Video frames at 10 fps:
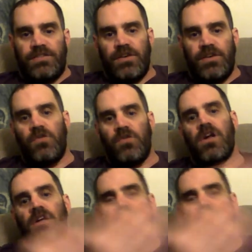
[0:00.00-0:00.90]
So
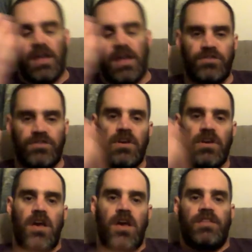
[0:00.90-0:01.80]
that's
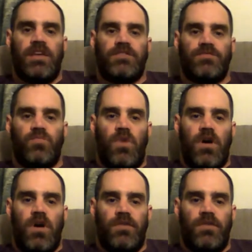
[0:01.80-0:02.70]

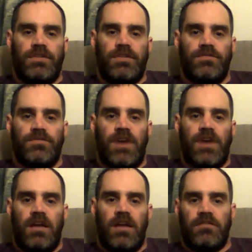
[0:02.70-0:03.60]
what I wanted to
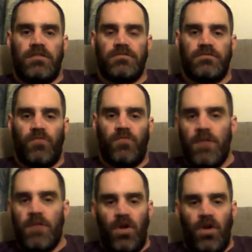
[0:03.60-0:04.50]
kind of
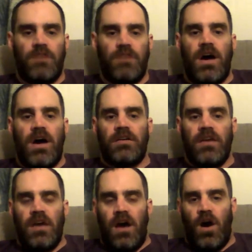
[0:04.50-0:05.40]
ramble on about.
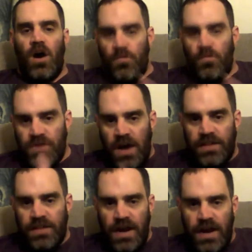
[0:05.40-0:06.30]
I hope you
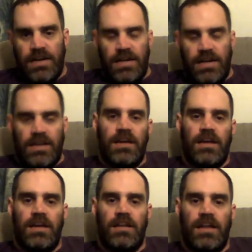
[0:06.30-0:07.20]
got the idea,
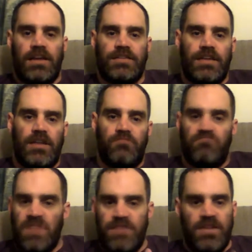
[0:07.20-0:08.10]
and like I said,
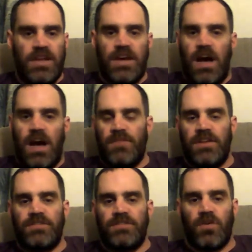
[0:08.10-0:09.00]
leave any
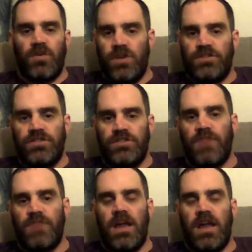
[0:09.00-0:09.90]
comments or questions you
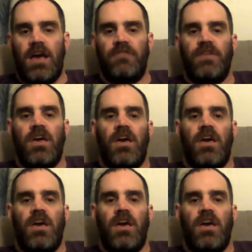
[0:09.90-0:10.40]
might have.